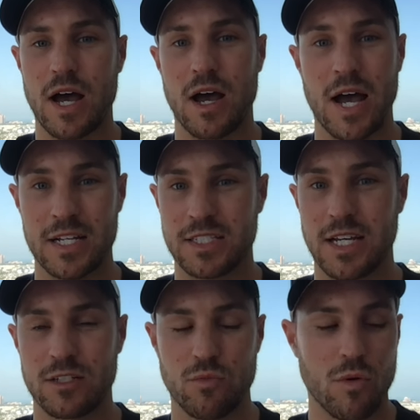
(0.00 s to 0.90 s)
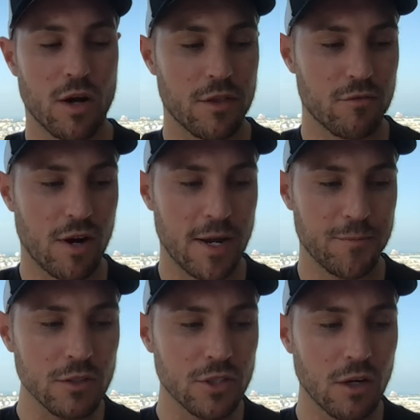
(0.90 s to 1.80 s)
asset is worth, right?
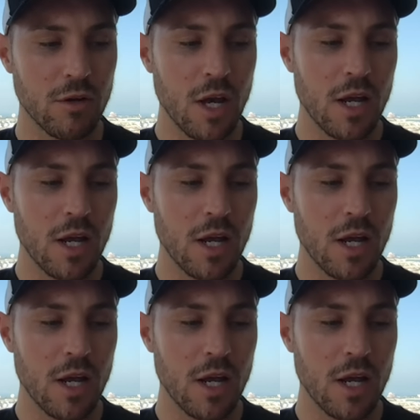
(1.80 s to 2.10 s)
So